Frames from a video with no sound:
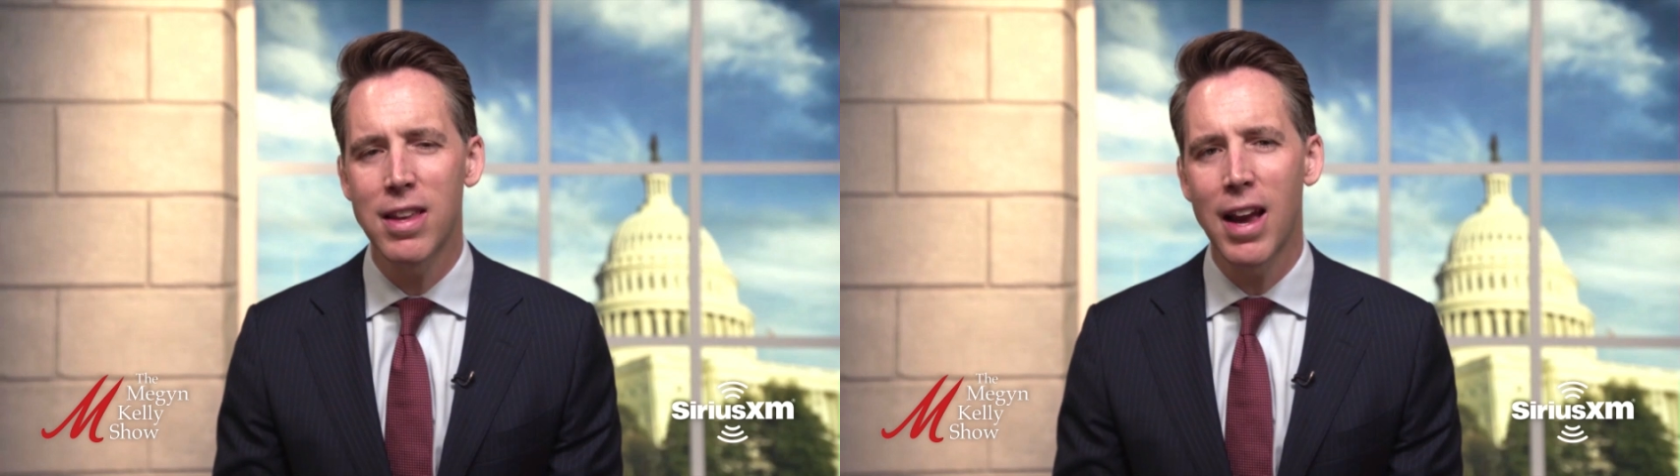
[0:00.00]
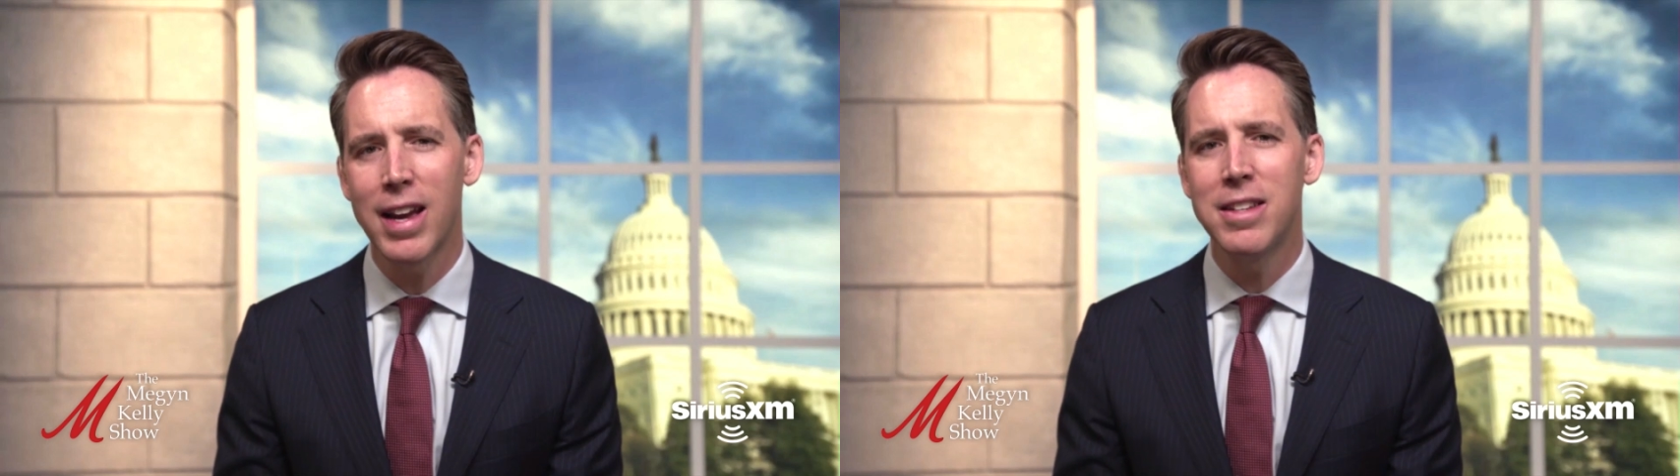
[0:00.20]

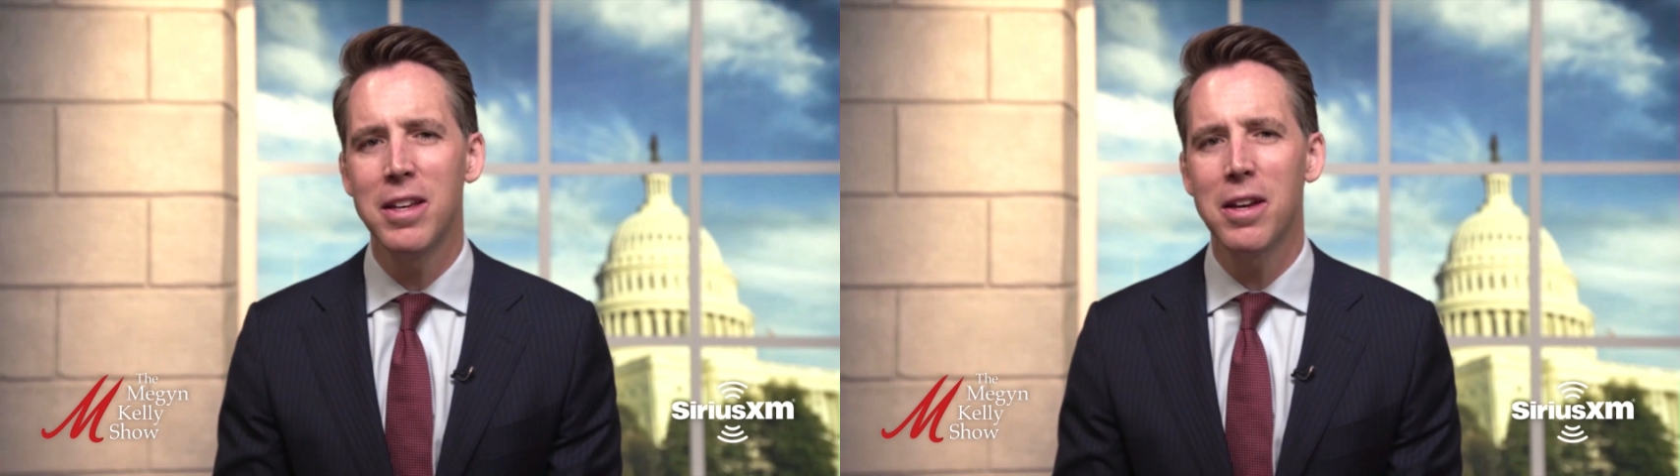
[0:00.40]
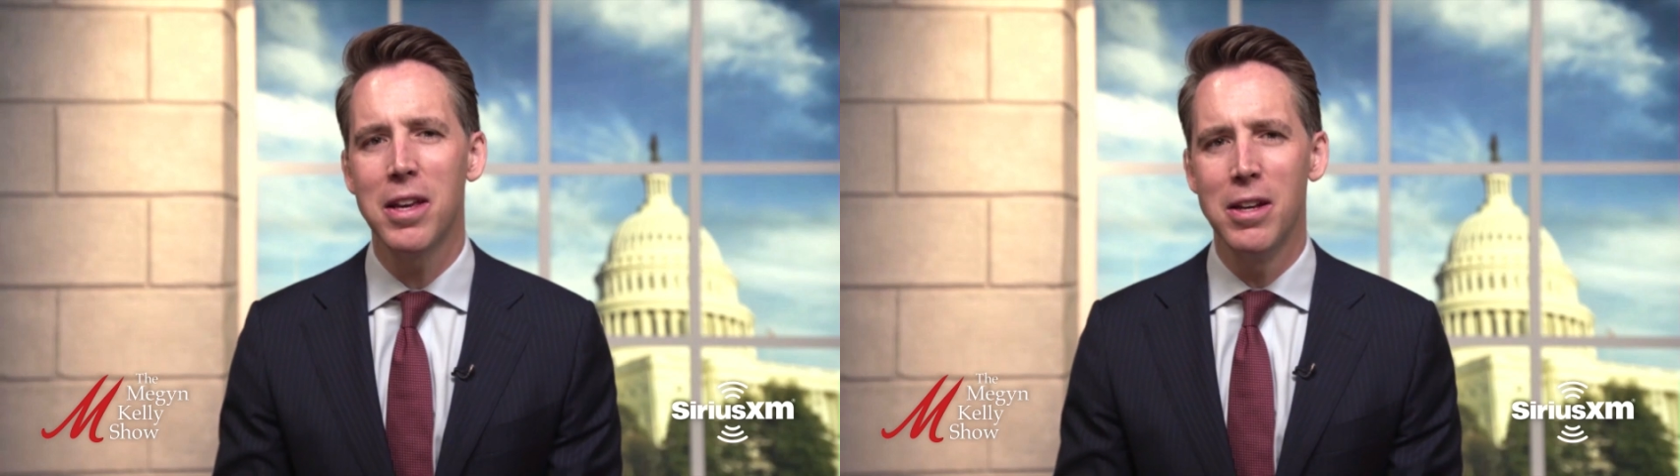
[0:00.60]
The
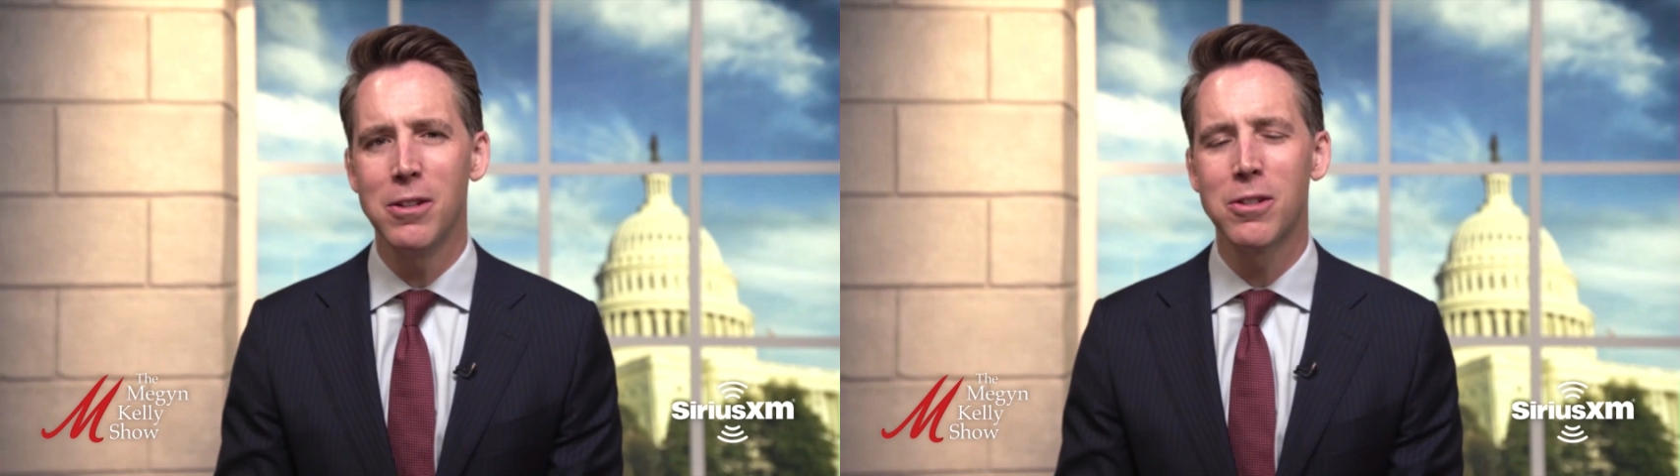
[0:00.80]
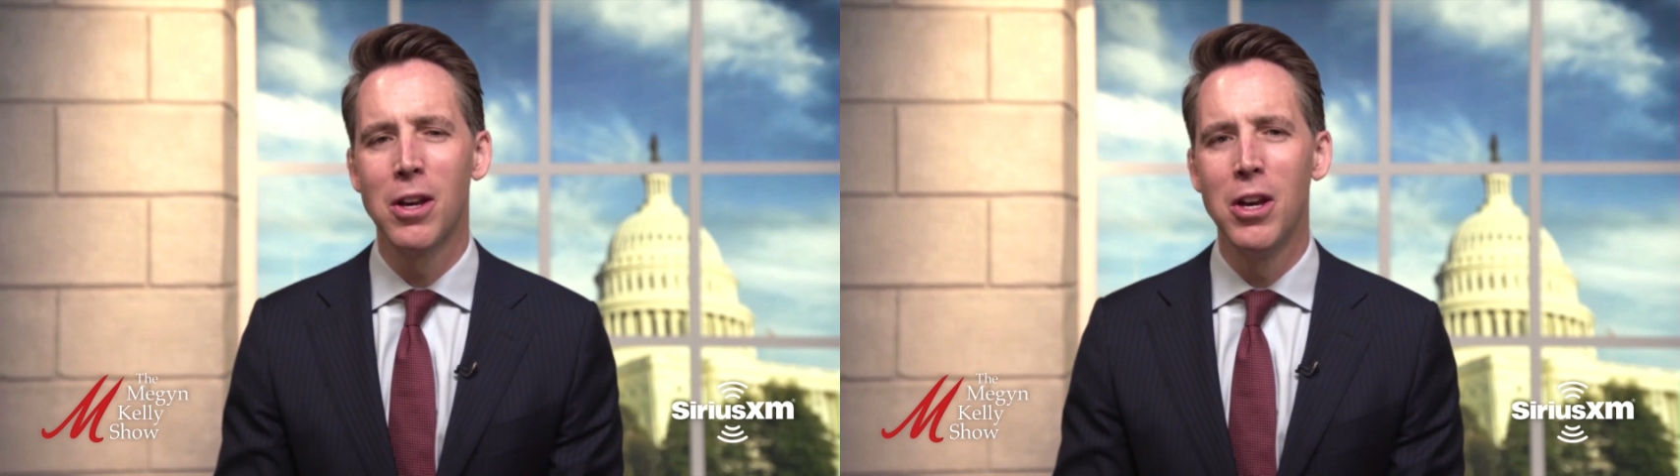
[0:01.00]
idea
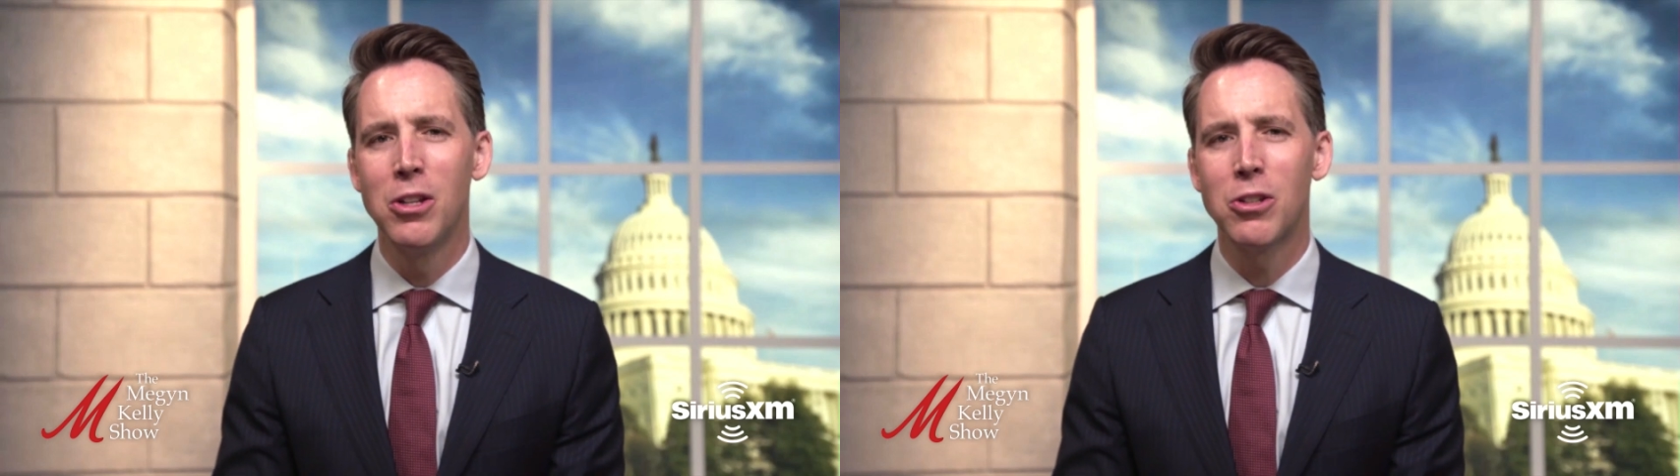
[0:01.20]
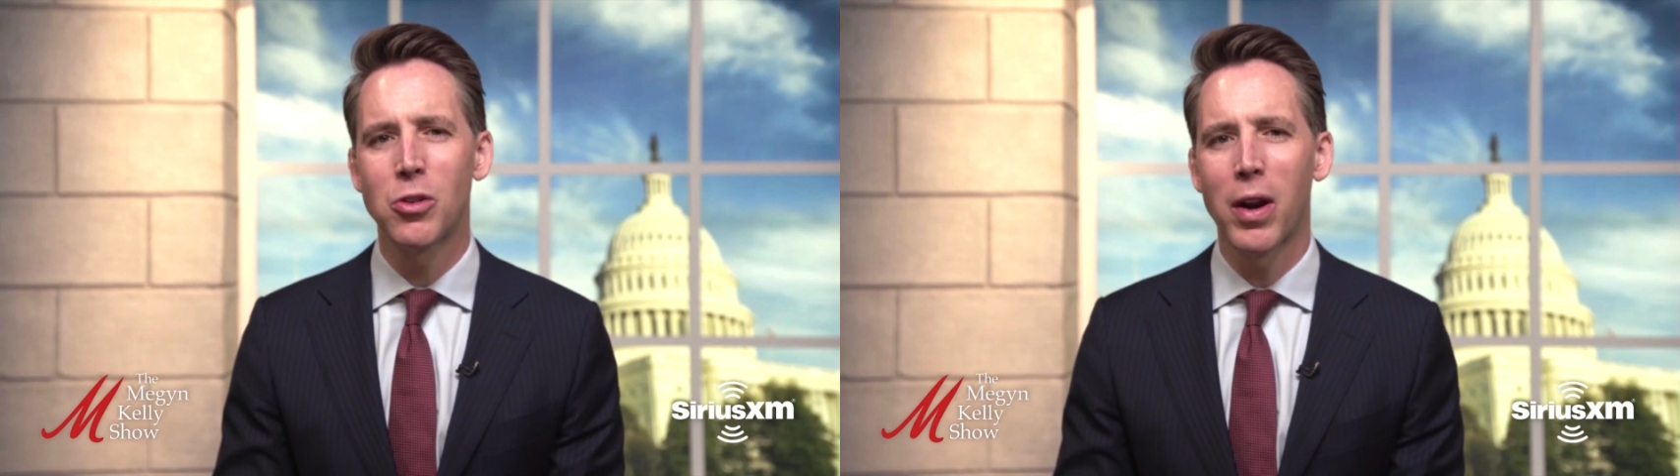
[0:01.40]
is
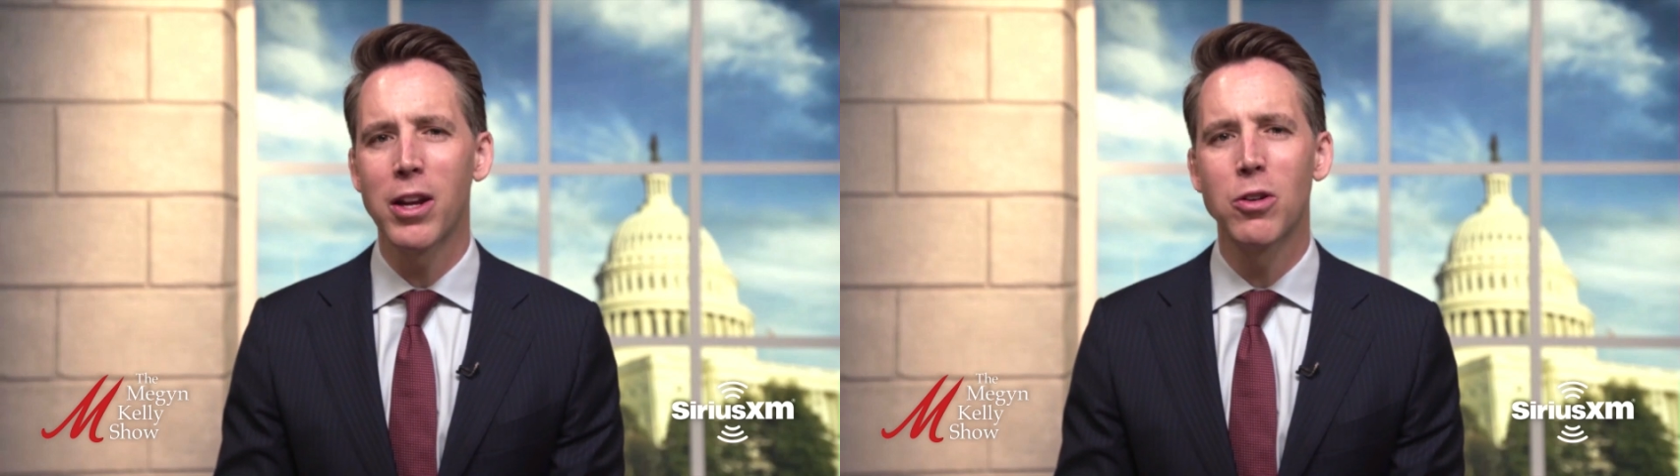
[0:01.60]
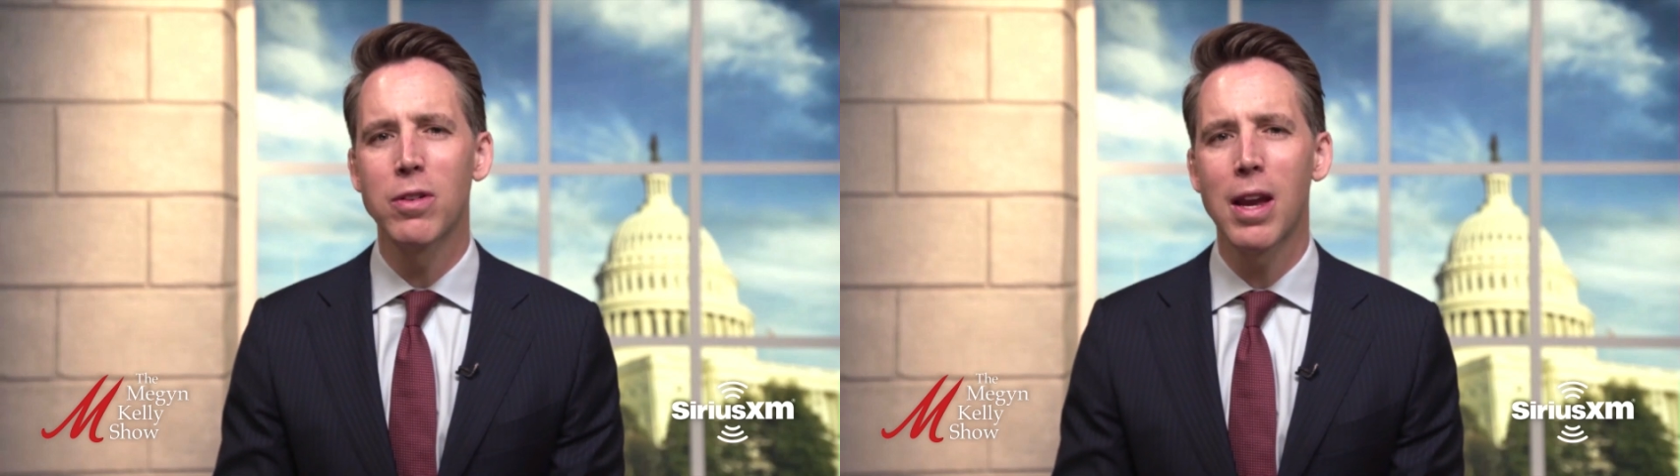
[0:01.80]
to try
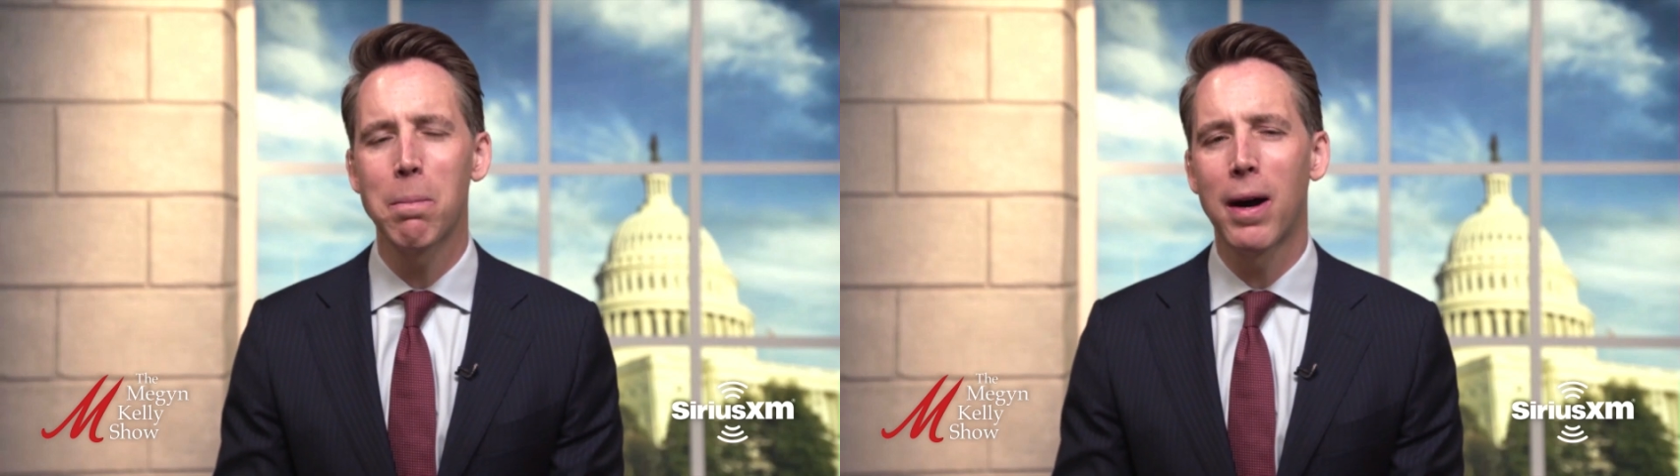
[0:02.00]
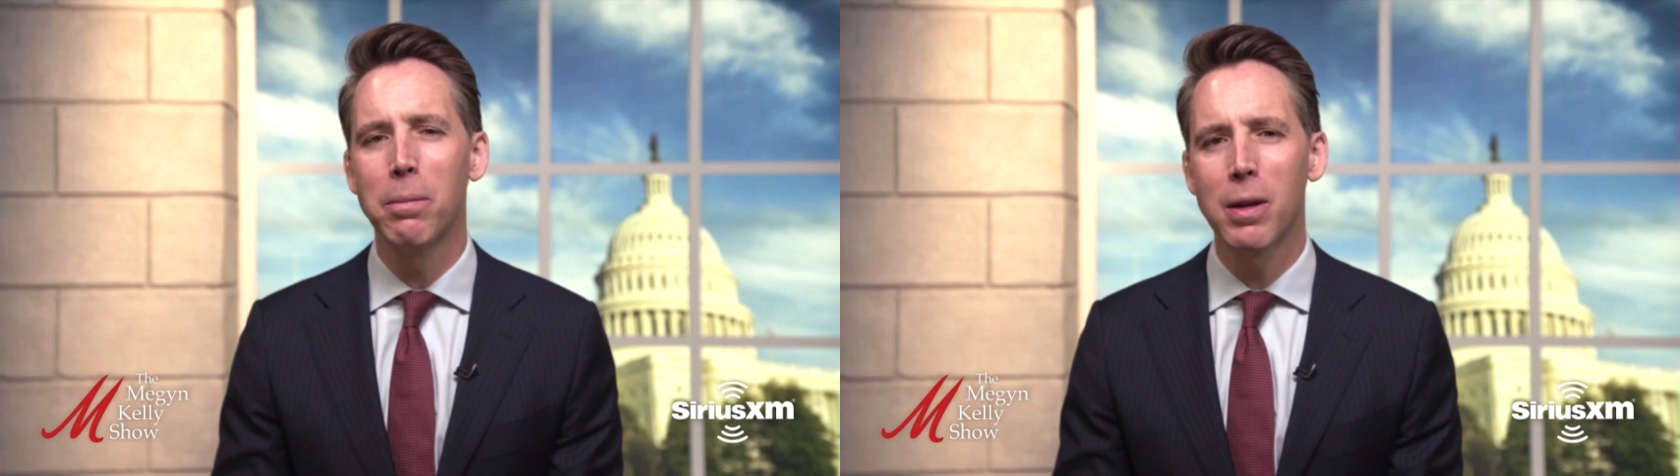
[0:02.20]
and create
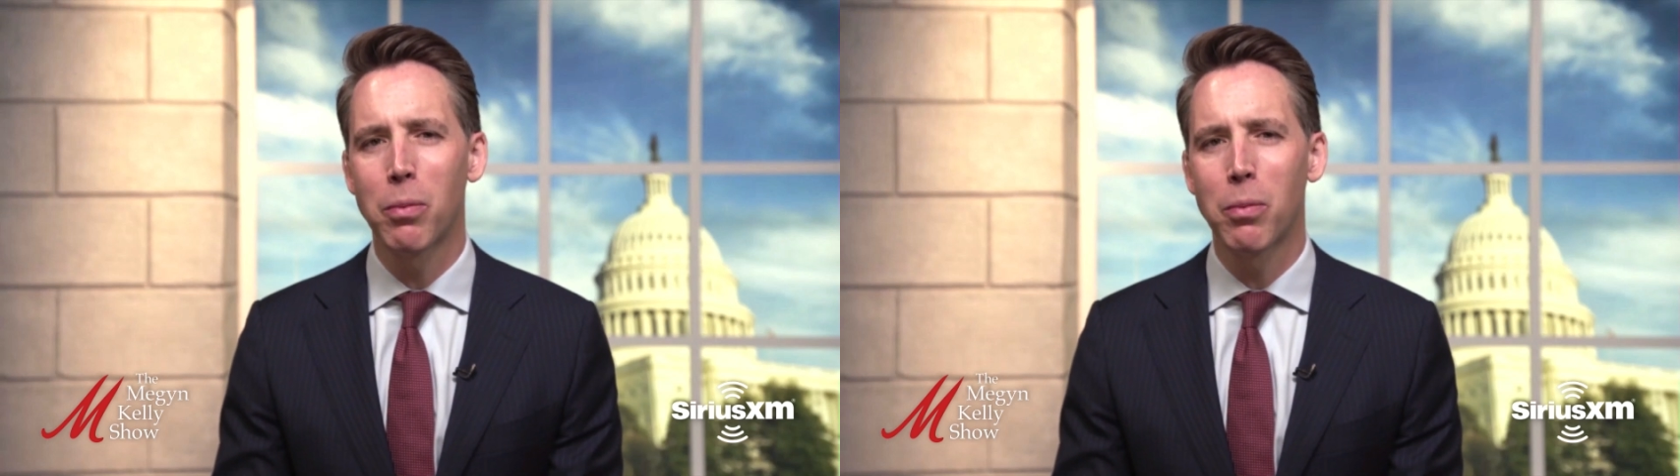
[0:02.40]
public